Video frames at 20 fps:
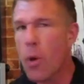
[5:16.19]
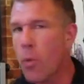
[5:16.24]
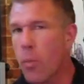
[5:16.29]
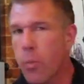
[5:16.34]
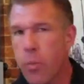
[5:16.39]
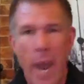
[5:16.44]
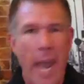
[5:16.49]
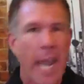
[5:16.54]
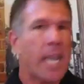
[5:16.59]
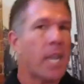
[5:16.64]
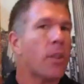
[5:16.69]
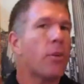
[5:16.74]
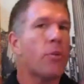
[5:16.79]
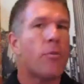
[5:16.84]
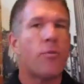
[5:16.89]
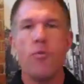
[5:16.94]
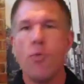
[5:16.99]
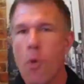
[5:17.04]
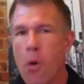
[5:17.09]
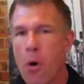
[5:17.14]

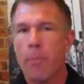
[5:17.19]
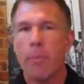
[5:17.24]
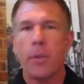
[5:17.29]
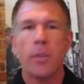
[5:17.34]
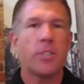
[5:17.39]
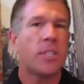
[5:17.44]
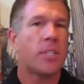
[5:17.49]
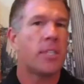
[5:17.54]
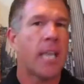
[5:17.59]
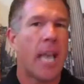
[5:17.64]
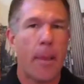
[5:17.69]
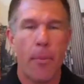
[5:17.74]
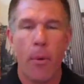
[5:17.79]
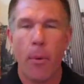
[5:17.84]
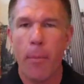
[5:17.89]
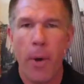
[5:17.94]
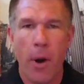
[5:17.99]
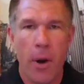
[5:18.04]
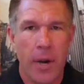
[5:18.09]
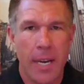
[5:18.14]
regular, normal,
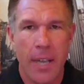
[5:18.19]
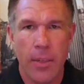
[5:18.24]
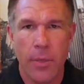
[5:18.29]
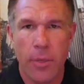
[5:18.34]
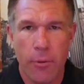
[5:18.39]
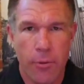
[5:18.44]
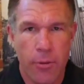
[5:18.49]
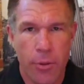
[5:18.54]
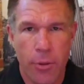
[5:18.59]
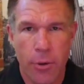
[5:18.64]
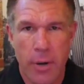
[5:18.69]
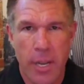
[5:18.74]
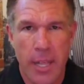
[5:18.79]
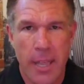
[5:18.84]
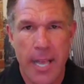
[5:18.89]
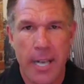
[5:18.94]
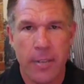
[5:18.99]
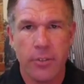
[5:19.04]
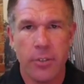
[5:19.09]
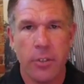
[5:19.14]
stable market, there's
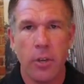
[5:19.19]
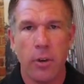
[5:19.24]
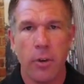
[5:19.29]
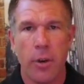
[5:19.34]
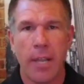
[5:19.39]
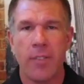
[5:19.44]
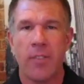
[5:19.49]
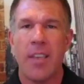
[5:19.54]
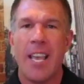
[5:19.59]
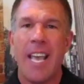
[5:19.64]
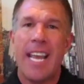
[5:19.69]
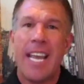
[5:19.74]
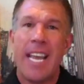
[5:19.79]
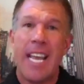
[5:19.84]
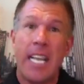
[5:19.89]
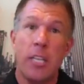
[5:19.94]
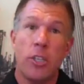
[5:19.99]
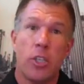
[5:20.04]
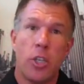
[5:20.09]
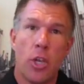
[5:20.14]
30,000 units.
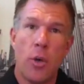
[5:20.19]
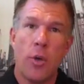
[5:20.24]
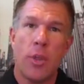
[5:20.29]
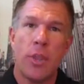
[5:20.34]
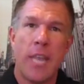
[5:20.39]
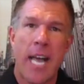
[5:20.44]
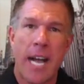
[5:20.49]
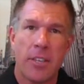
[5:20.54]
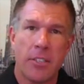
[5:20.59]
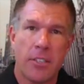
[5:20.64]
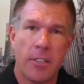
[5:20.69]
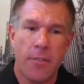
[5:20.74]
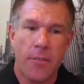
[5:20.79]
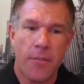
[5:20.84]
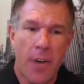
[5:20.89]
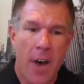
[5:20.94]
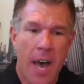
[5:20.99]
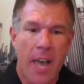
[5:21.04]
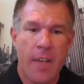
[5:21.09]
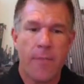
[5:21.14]
In
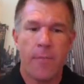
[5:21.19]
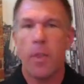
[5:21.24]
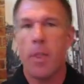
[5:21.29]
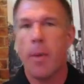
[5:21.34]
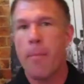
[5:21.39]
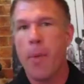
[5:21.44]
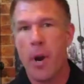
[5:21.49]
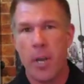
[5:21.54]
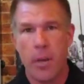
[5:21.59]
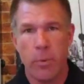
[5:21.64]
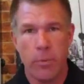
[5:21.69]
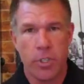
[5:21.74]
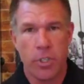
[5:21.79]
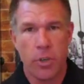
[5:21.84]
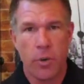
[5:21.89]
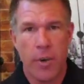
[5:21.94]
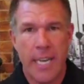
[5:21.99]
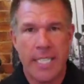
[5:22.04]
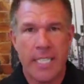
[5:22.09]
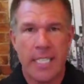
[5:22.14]
2005, when the market was
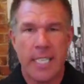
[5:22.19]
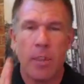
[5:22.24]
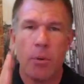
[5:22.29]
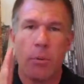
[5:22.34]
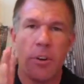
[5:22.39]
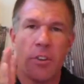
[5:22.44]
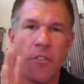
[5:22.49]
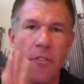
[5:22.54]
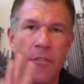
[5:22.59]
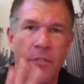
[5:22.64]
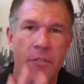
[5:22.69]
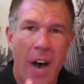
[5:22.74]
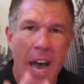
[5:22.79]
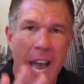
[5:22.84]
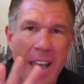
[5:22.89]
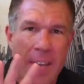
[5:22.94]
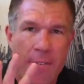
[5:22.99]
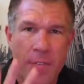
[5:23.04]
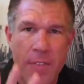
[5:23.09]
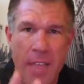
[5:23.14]
crazy, there was
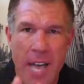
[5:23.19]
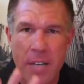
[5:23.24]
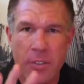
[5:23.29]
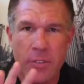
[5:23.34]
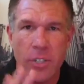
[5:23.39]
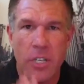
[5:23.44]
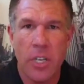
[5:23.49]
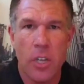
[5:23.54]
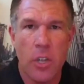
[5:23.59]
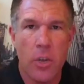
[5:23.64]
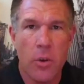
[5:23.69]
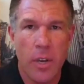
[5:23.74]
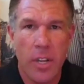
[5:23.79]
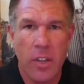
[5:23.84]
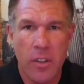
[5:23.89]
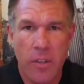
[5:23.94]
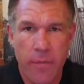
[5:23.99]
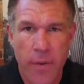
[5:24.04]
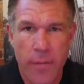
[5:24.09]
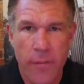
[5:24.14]
5,000
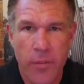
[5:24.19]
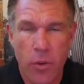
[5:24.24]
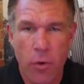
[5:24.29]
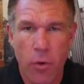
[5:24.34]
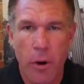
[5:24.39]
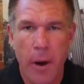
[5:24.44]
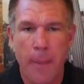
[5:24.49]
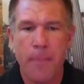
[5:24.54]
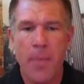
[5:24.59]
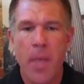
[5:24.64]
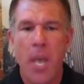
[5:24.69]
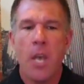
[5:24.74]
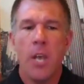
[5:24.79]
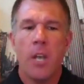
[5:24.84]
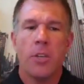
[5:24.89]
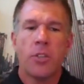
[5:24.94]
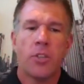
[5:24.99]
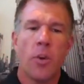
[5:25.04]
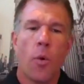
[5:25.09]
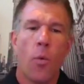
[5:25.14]
units of inventory.
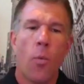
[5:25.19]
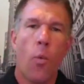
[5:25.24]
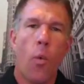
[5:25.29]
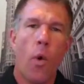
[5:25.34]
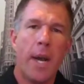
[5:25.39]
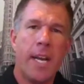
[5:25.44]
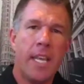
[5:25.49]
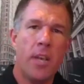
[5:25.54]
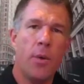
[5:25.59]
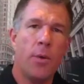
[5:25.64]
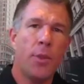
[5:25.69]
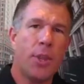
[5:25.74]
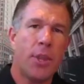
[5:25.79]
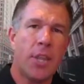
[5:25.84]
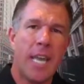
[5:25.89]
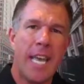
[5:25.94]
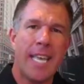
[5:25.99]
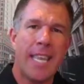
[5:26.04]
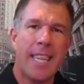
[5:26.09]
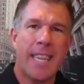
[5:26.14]
So what do you
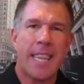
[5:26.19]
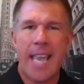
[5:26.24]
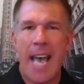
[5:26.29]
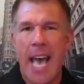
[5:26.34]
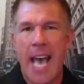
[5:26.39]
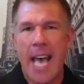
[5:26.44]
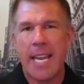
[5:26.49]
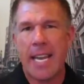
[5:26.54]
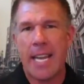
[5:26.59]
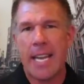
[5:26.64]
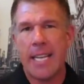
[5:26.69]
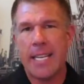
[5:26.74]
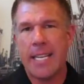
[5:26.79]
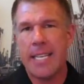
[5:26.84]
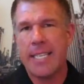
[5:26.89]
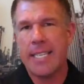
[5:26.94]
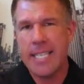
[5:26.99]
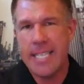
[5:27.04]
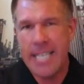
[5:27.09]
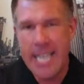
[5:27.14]
think
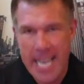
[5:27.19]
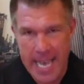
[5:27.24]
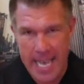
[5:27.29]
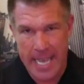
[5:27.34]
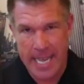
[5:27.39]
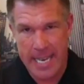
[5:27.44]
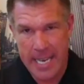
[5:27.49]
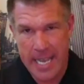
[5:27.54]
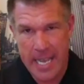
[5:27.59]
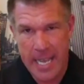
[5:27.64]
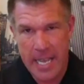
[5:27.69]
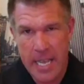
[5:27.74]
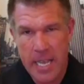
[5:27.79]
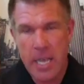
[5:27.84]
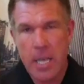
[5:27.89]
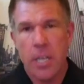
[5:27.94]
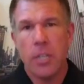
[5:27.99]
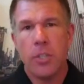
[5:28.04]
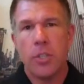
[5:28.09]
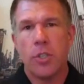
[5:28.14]
that did
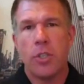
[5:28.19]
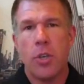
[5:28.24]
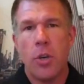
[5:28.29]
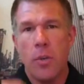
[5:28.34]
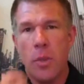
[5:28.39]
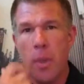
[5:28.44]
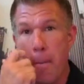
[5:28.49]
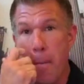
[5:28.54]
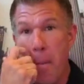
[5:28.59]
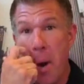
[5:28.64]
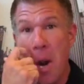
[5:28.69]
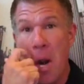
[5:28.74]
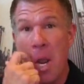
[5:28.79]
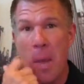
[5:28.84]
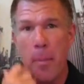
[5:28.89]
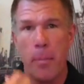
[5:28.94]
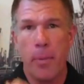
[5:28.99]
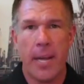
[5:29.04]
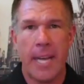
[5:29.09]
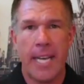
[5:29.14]
to the
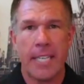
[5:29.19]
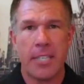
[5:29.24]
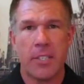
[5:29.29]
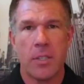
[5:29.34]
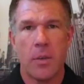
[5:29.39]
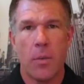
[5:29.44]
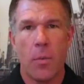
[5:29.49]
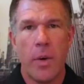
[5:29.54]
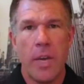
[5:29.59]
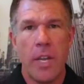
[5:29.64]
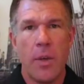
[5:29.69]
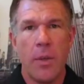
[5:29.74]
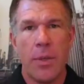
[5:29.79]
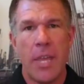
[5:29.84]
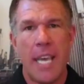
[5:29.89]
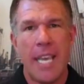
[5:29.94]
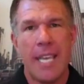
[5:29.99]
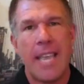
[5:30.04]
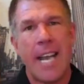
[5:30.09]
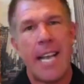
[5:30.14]
marketplace? What do you
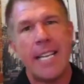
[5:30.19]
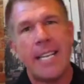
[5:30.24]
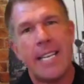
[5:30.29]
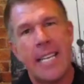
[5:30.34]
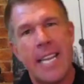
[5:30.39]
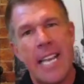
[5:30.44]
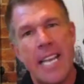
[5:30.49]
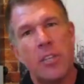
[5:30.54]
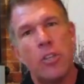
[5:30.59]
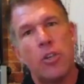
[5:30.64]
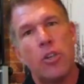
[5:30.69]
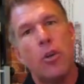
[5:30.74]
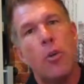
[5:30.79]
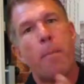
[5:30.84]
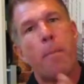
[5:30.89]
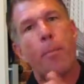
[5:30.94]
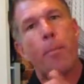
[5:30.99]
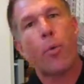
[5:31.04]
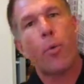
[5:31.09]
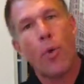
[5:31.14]
think that did to
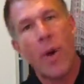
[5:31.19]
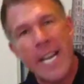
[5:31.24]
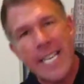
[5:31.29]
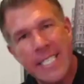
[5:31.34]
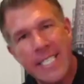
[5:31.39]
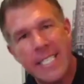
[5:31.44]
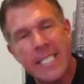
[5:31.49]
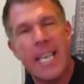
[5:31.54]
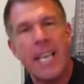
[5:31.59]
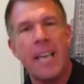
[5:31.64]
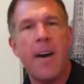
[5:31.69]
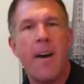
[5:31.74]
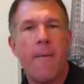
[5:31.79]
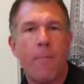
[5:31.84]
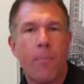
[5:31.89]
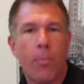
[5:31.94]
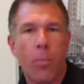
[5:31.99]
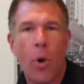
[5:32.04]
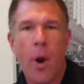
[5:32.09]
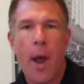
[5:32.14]
pricing
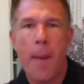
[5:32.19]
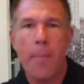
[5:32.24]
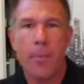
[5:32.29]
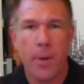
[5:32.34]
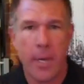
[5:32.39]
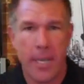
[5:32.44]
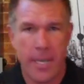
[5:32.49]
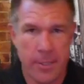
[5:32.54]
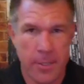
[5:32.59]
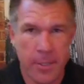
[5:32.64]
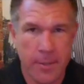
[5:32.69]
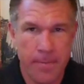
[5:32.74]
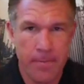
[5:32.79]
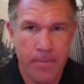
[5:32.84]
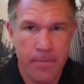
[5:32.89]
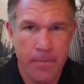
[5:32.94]
of properties?